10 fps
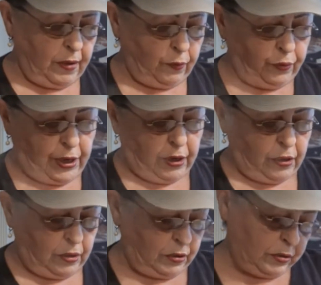
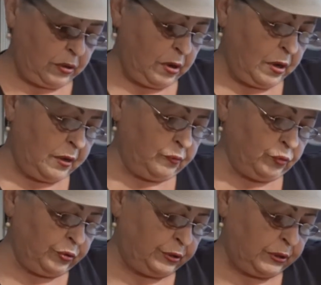where I
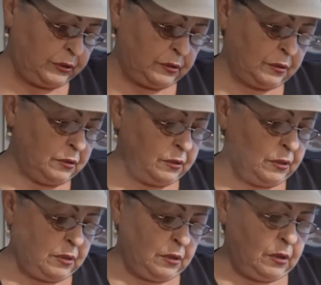would
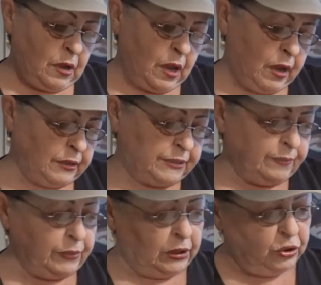add
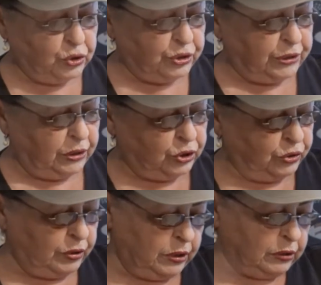something interesting to
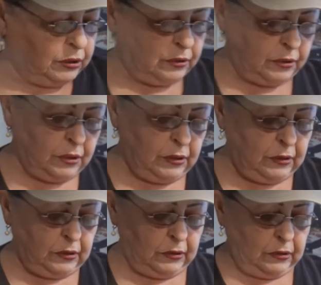it,
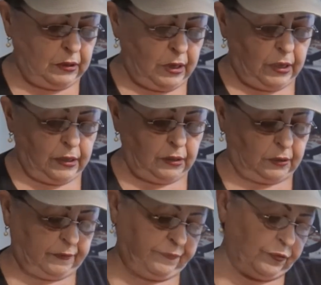like,
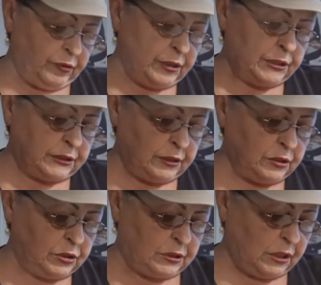for
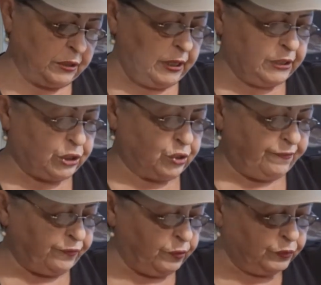instance, extra
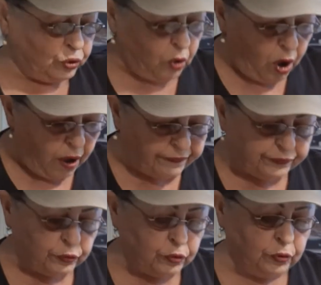firm
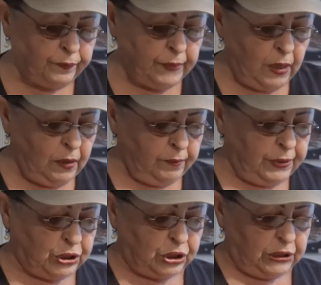tofu.
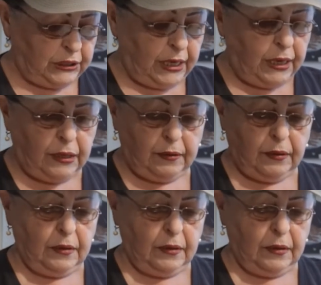But today